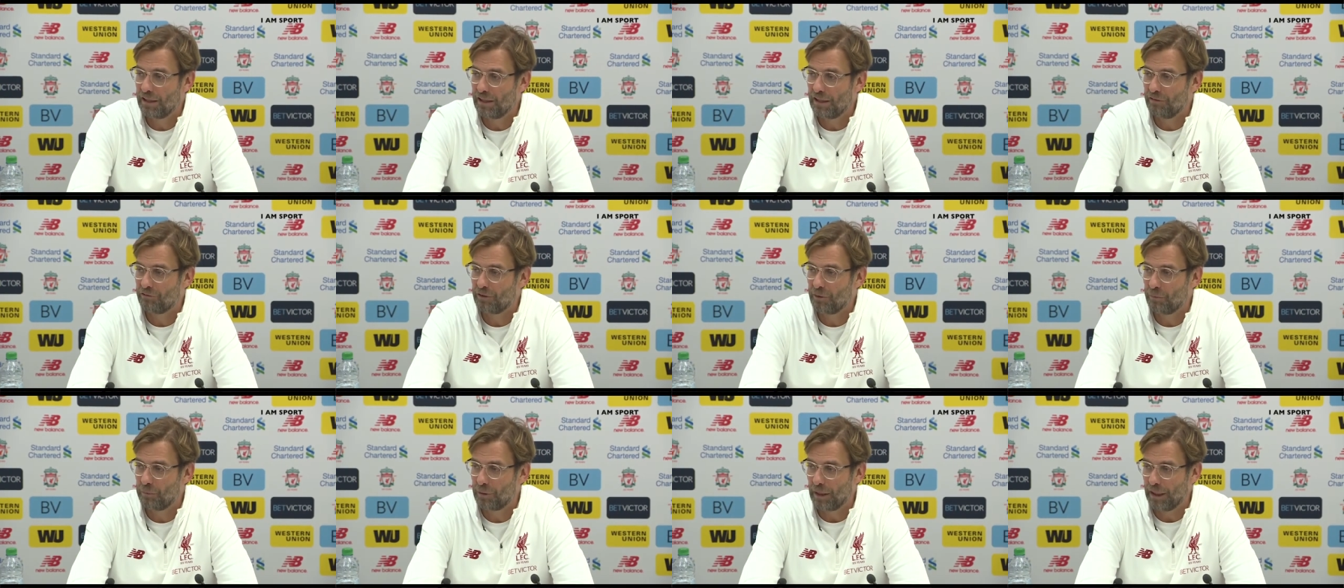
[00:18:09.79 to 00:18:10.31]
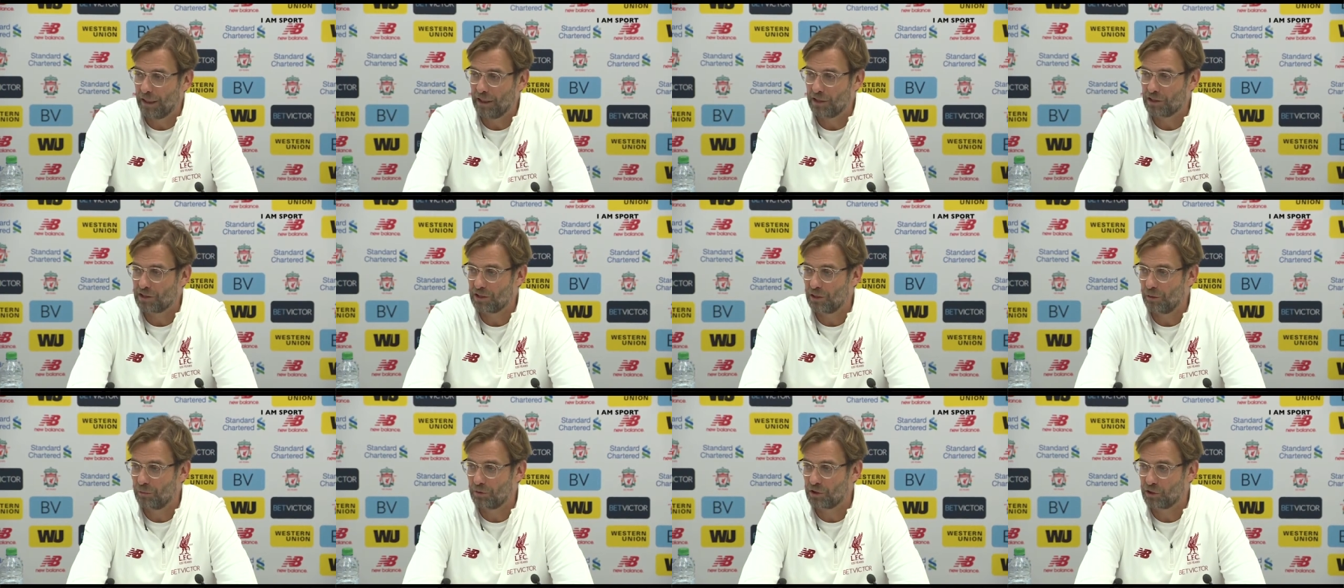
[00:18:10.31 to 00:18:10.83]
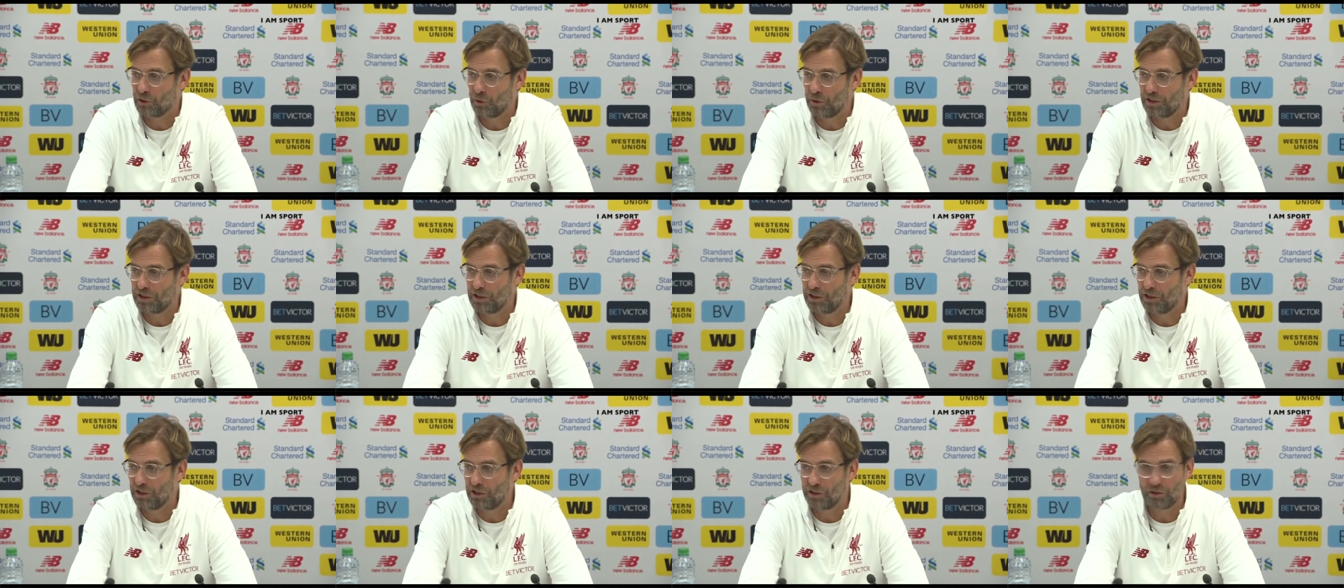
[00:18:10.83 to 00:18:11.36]
give the players the
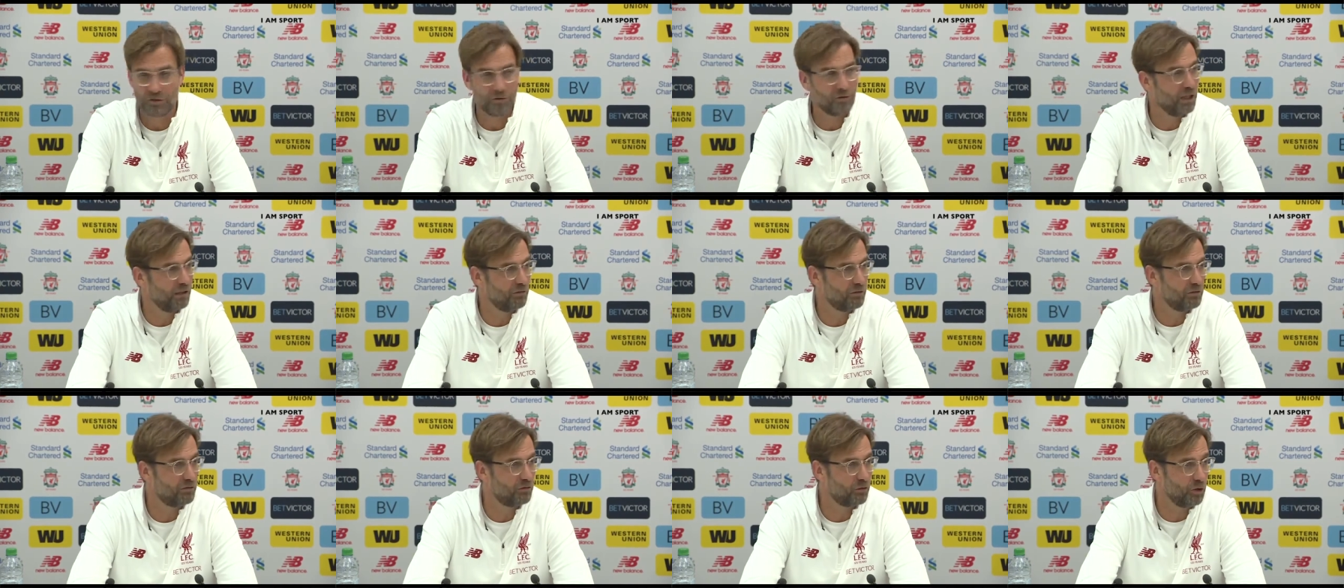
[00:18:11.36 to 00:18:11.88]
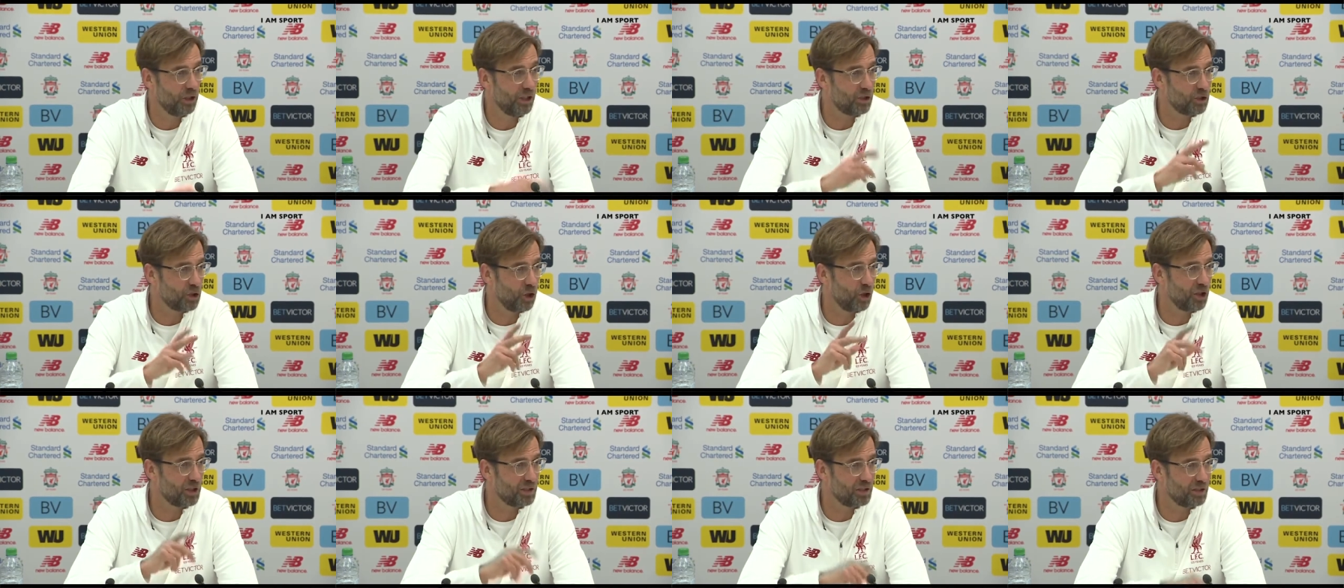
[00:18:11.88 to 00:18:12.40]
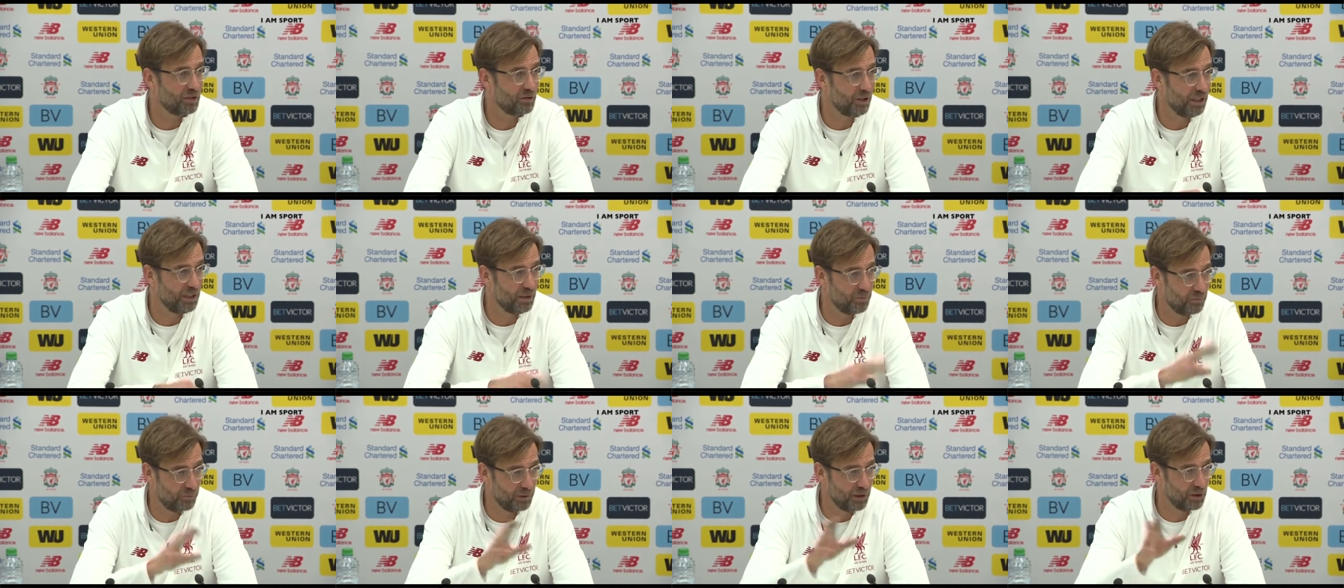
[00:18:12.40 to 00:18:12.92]
opportunity to have a free choice in training,